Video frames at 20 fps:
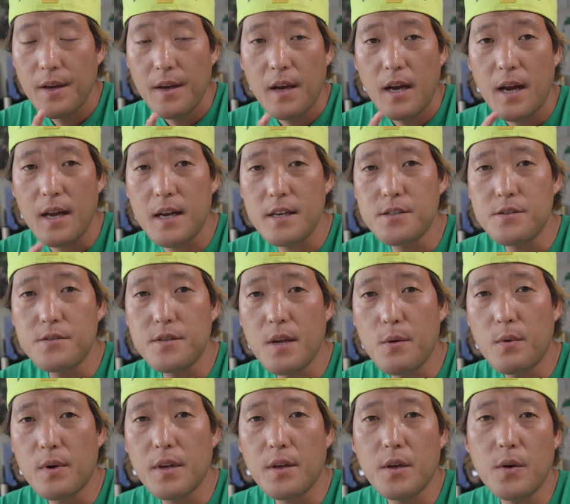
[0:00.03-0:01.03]
Hi guys,
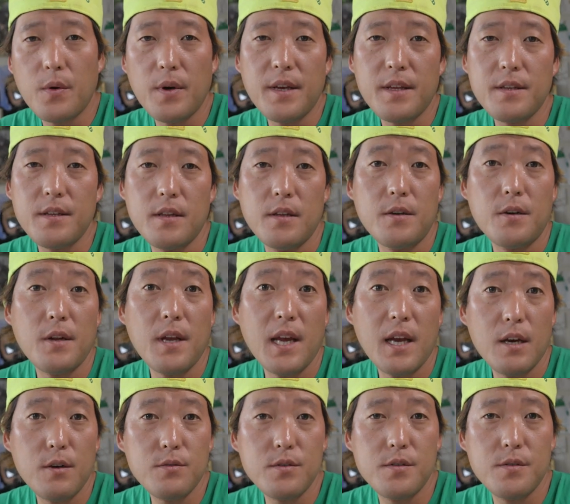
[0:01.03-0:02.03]
today we're going to go ahead and learn
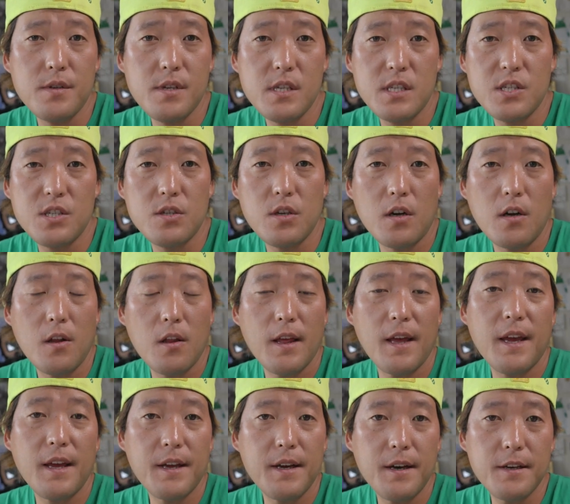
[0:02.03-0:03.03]
how to
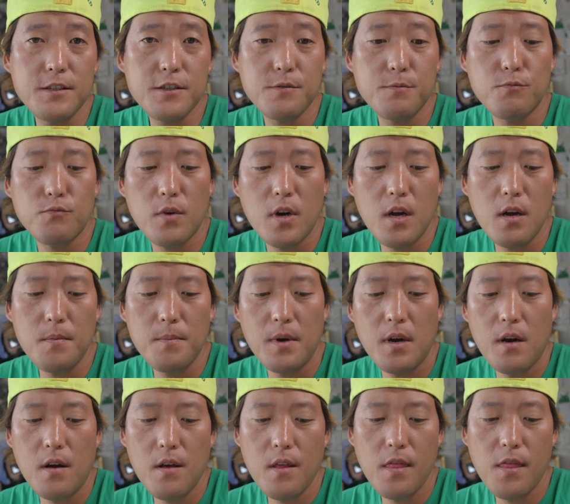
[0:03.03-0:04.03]
install a custom
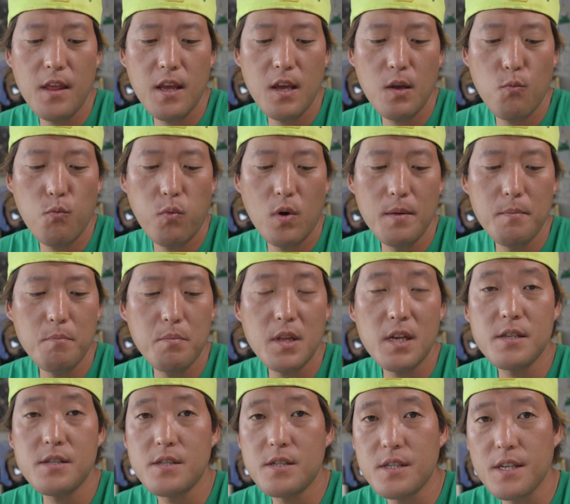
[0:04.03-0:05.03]
ROM on the
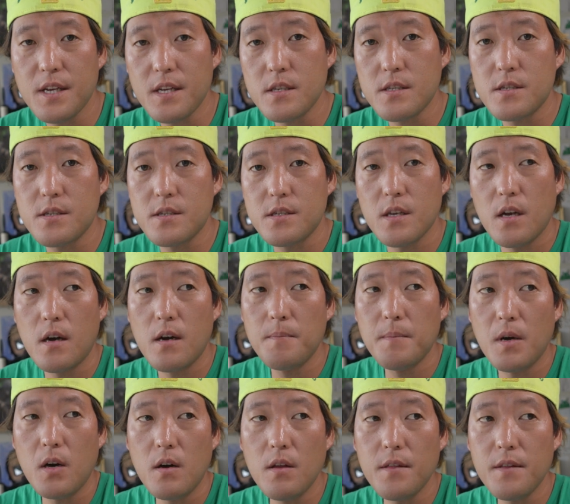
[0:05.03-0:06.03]
OnePlus six,
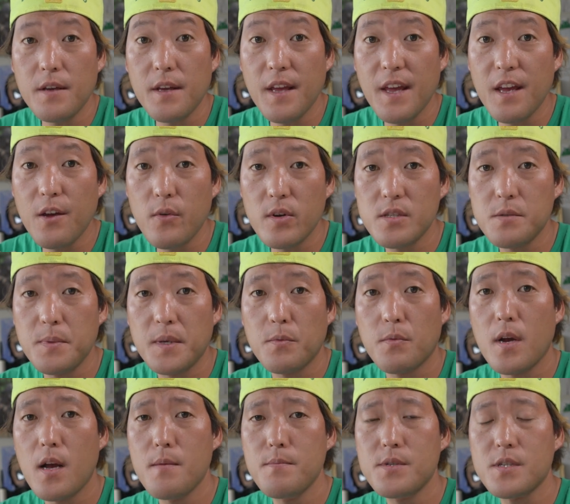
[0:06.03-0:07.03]
um, all the A O S P
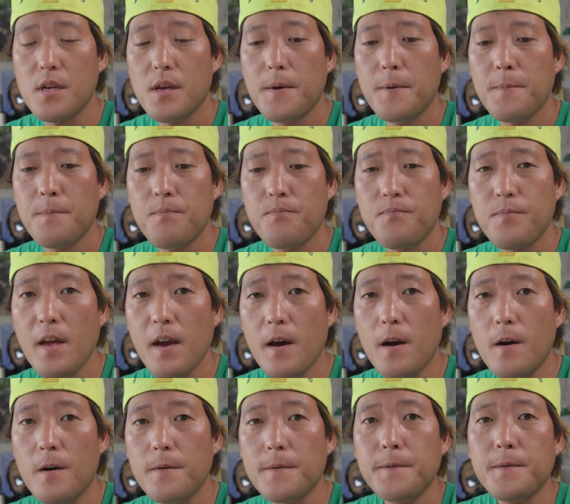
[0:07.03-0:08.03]
ROMs.
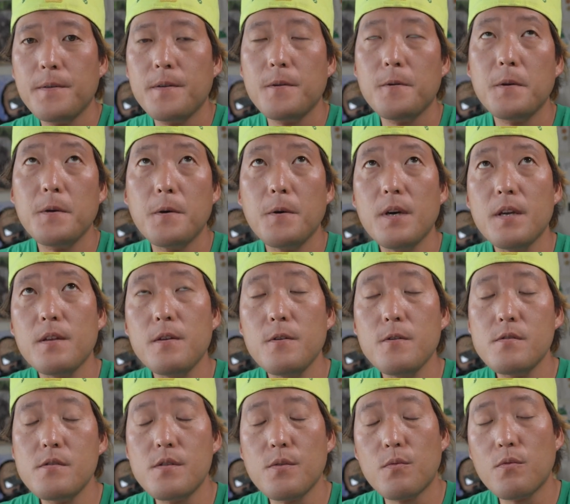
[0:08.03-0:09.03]
Now, you can go ahead and
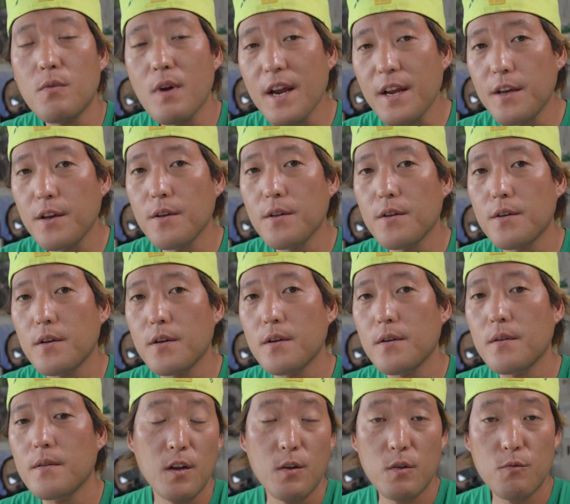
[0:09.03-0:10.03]
use the
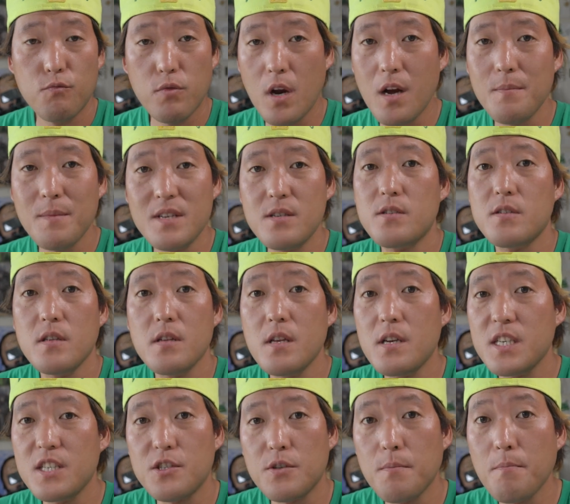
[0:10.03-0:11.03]
regular ROM
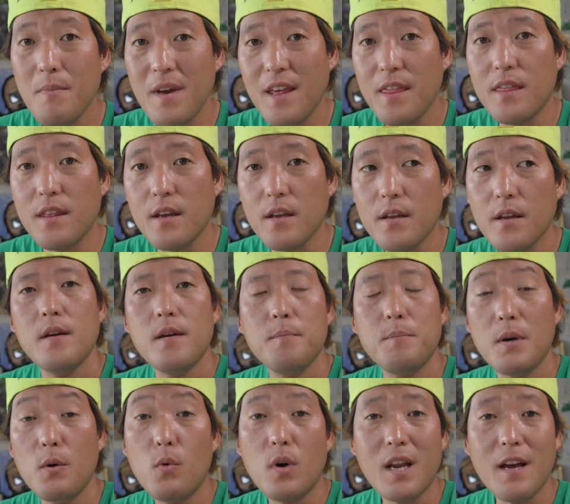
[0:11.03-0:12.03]
installation method,
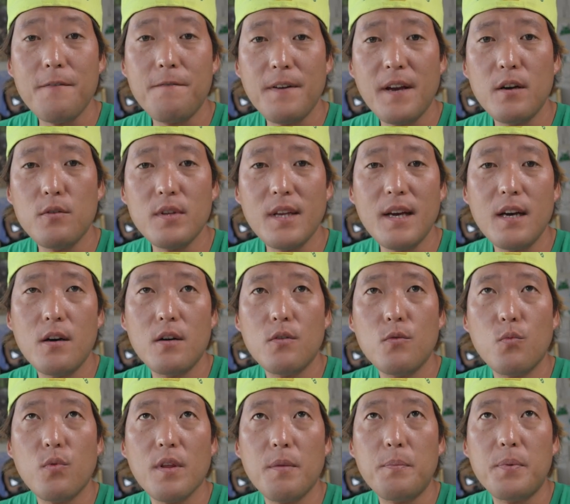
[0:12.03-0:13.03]
but what I found
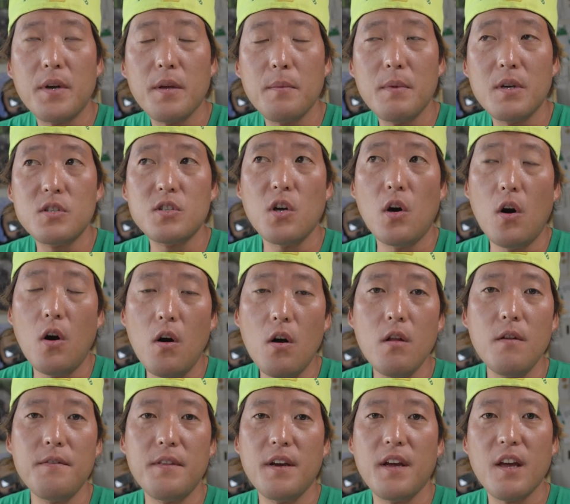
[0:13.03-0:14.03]
out with pretty much
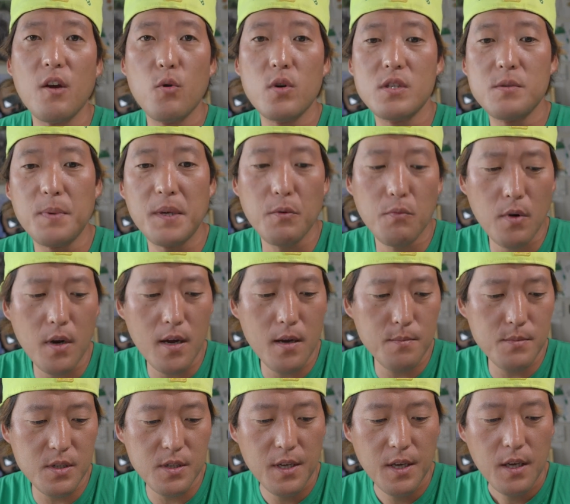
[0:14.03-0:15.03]
all of the A O S P
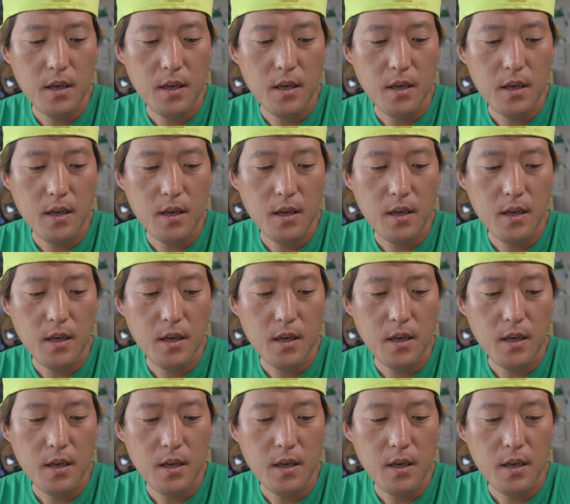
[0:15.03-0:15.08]
ROMs,